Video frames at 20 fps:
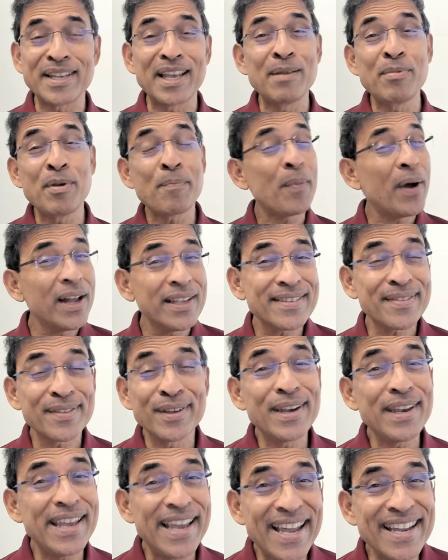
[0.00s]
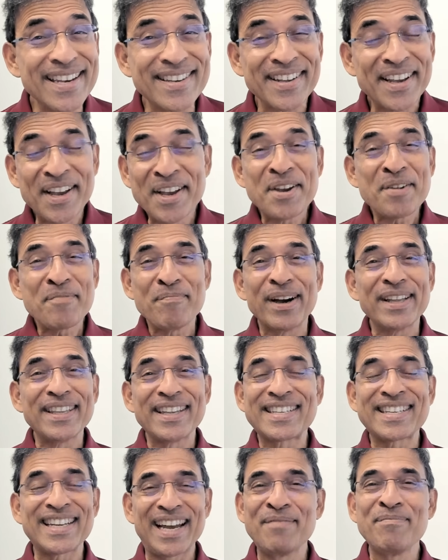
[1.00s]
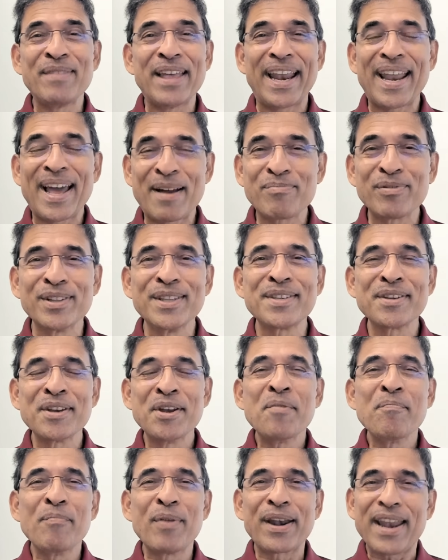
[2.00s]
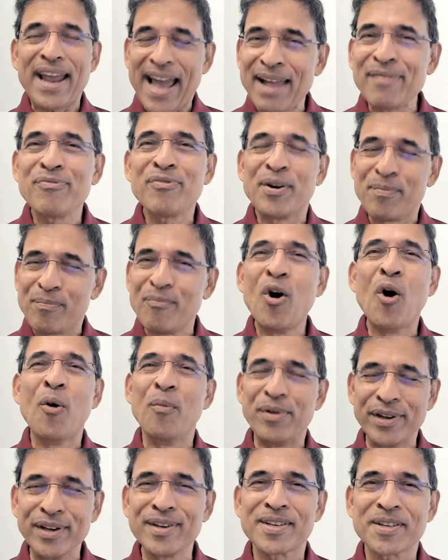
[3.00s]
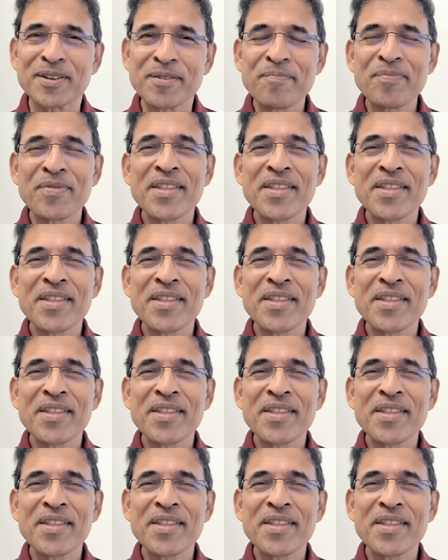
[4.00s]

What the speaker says: He'll be past 38 by the time that happens. But at the moment,